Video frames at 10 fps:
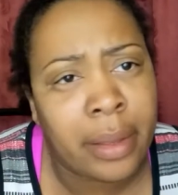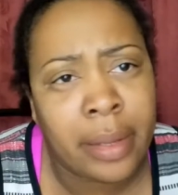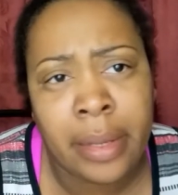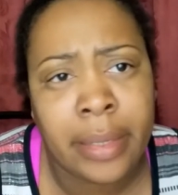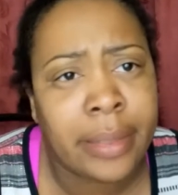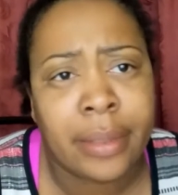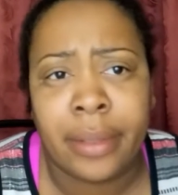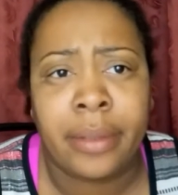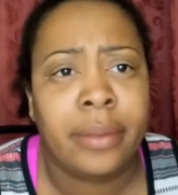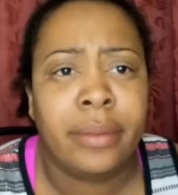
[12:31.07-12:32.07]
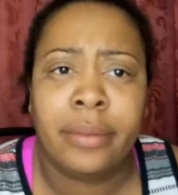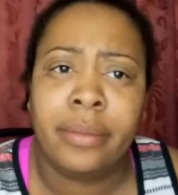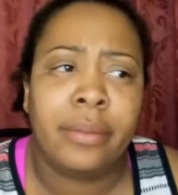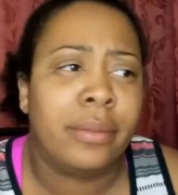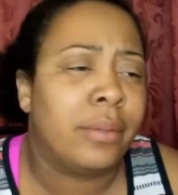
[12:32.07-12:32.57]
I ain't there.
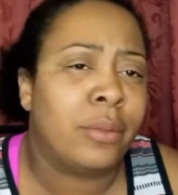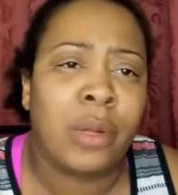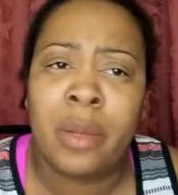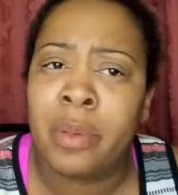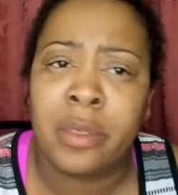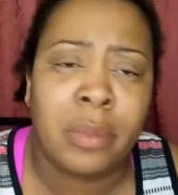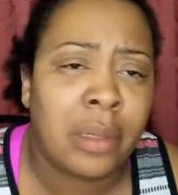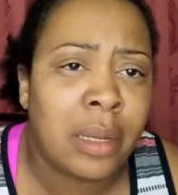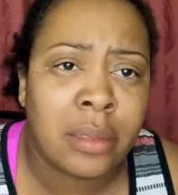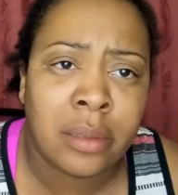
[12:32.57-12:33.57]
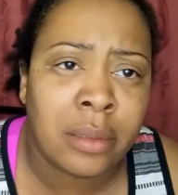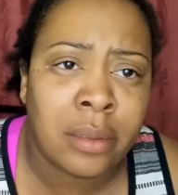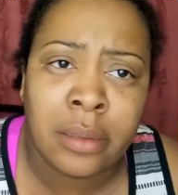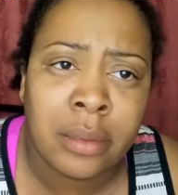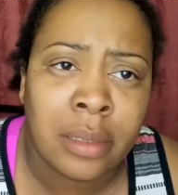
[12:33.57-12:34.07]
Rapist, molester,
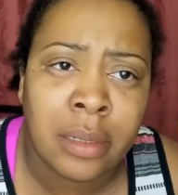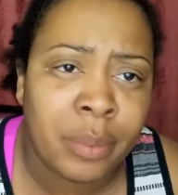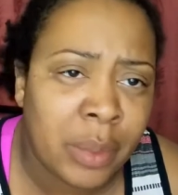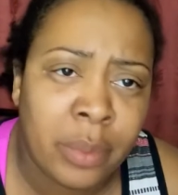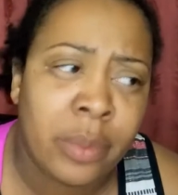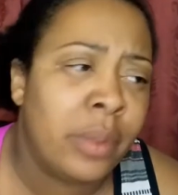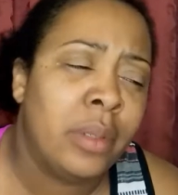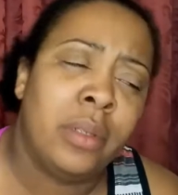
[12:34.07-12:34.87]
none of them people.